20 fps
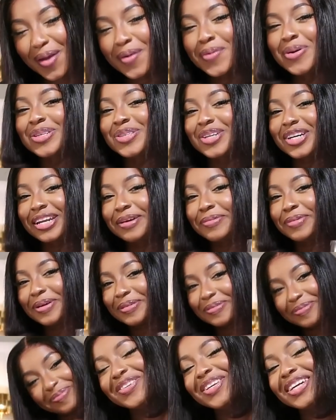What are you talking
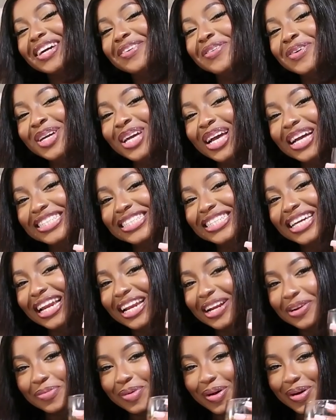about? Hey, all you guys
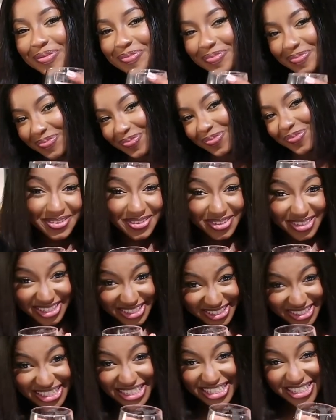chatting about?
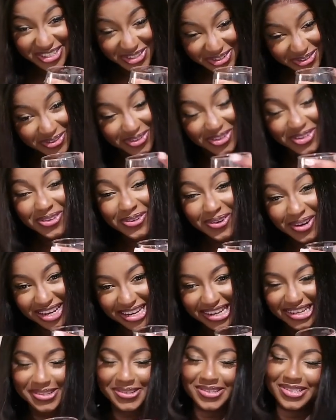You know, you
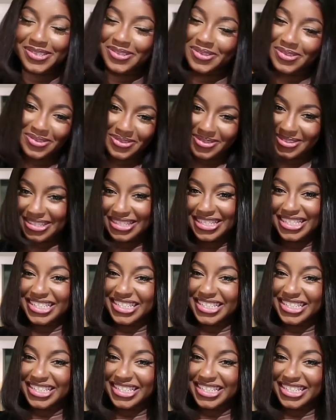and I know it's not good.